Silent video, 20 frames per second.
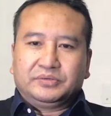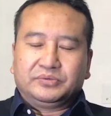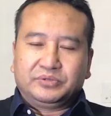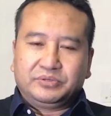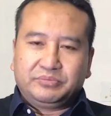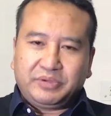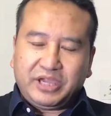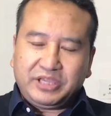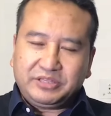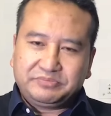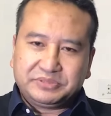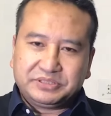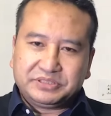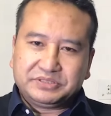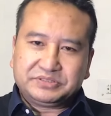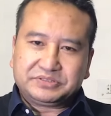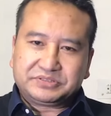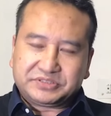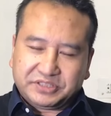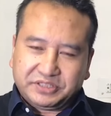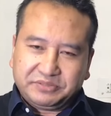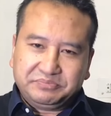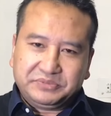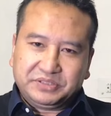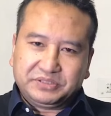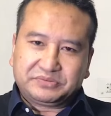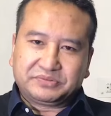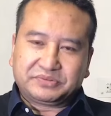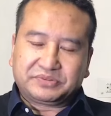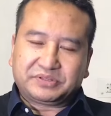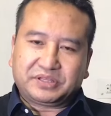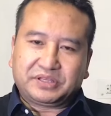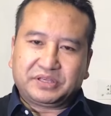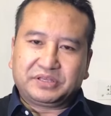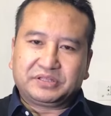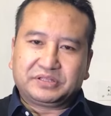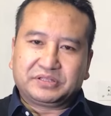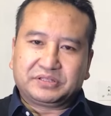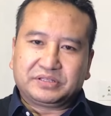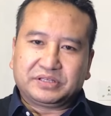might be tempted to
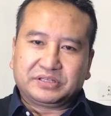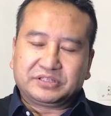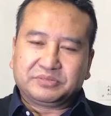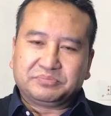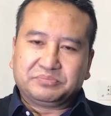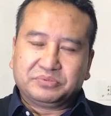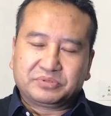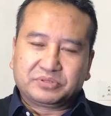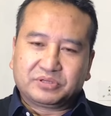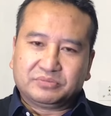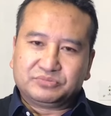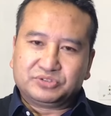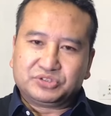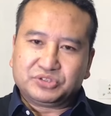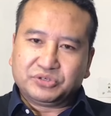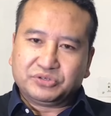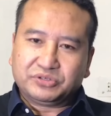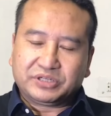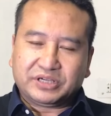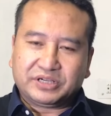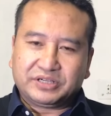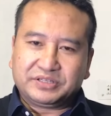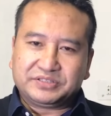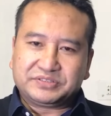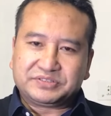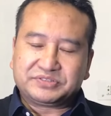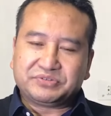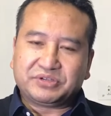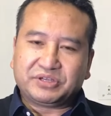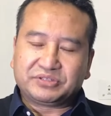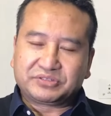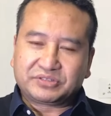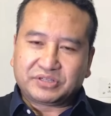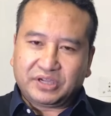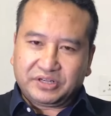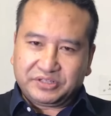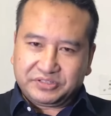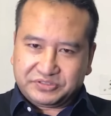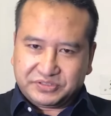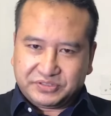think that the book of Jonah is to
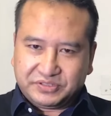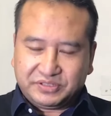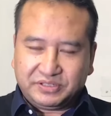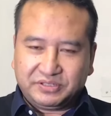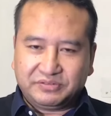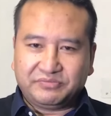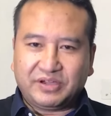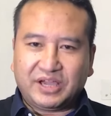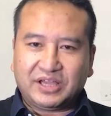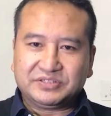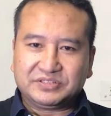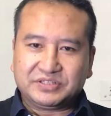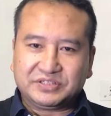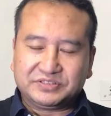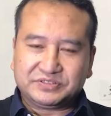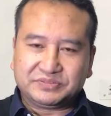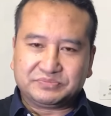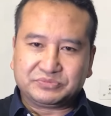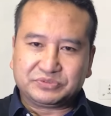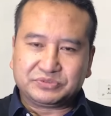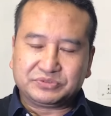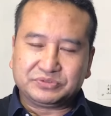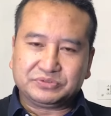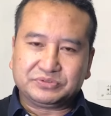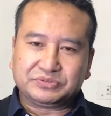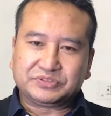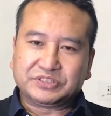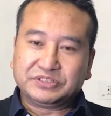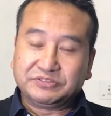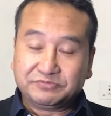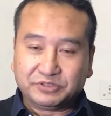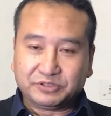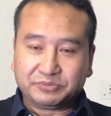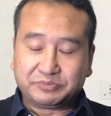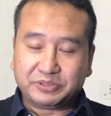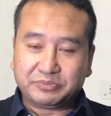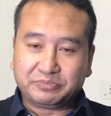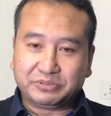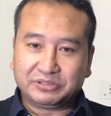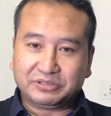encourage evangelism to sinful
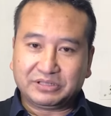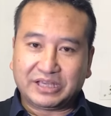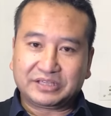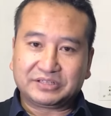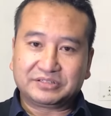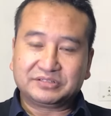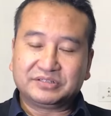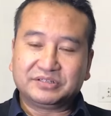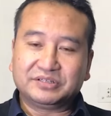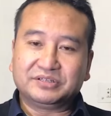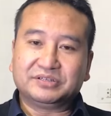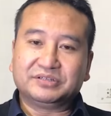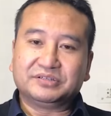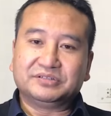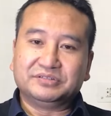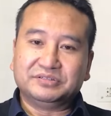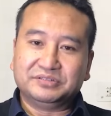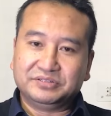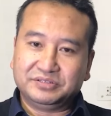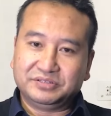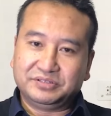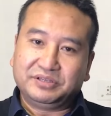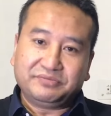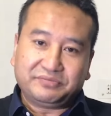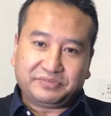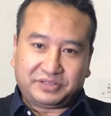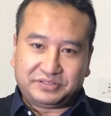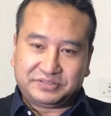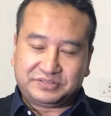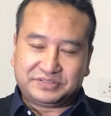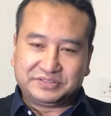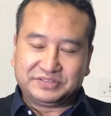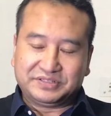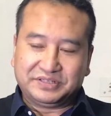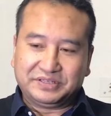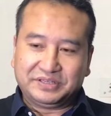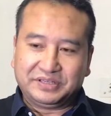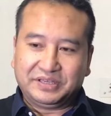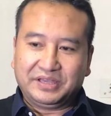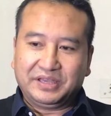people like the Ninevites.
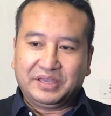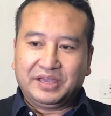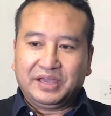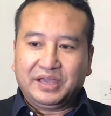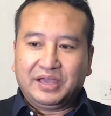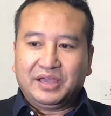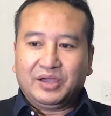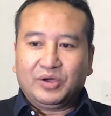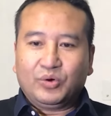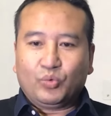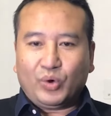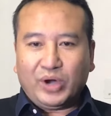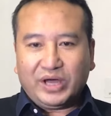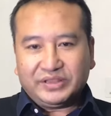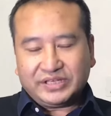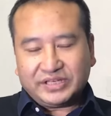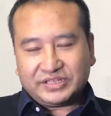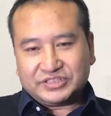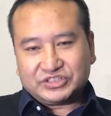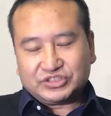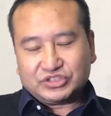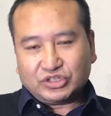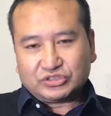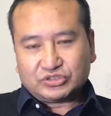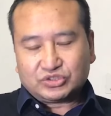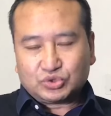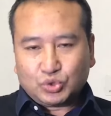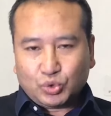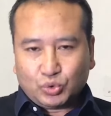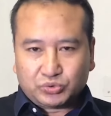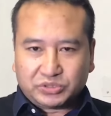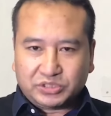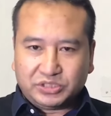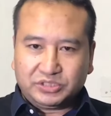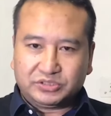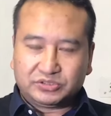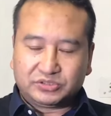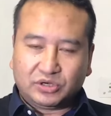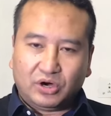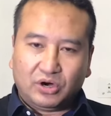While that is not totally
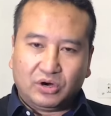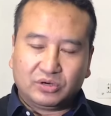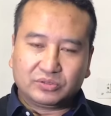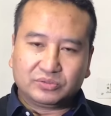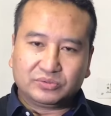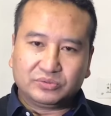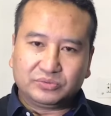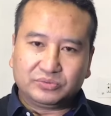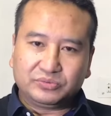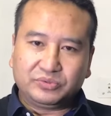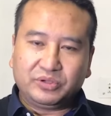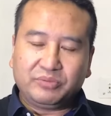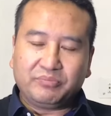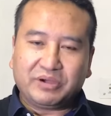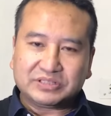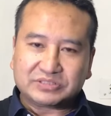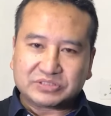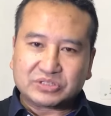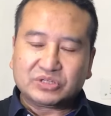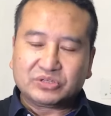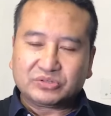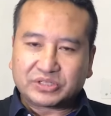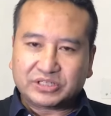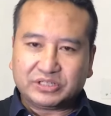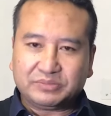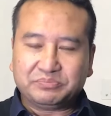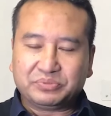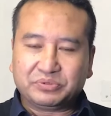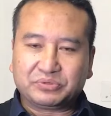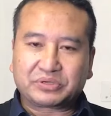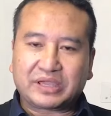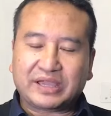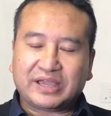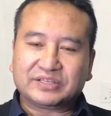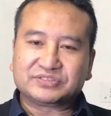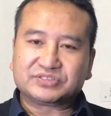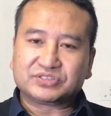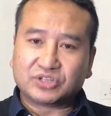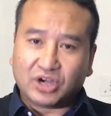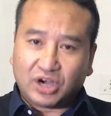wrong, we must look at the book
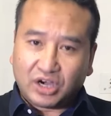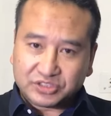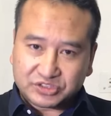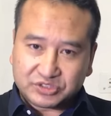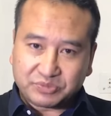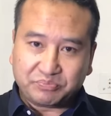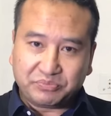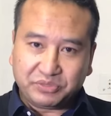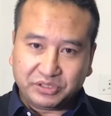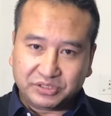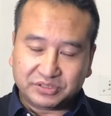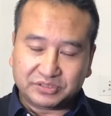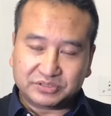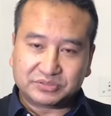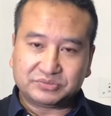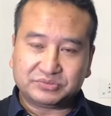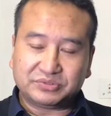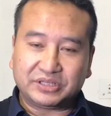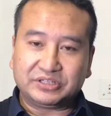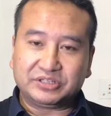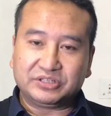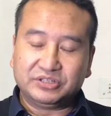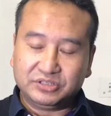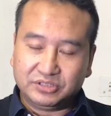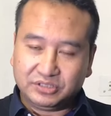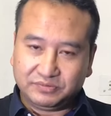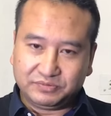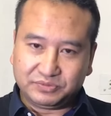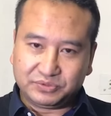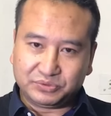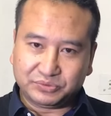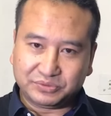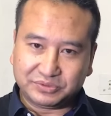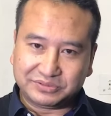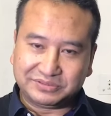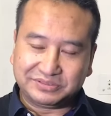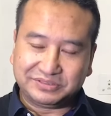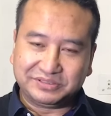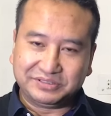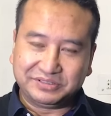as God's mission to an individual,
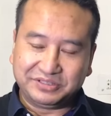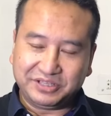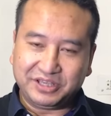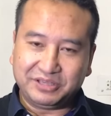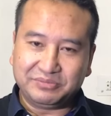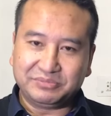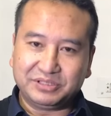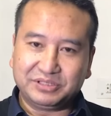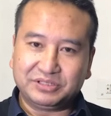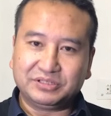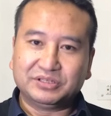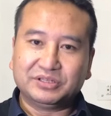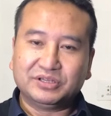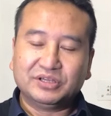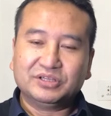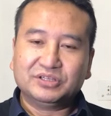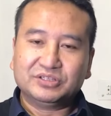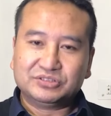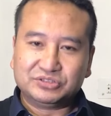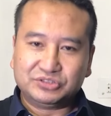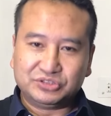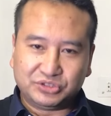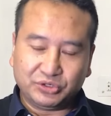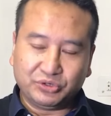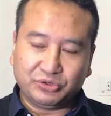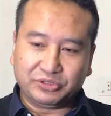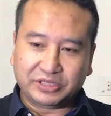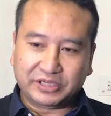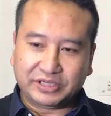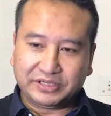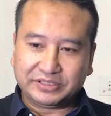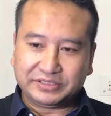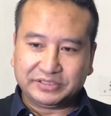namely Jonah.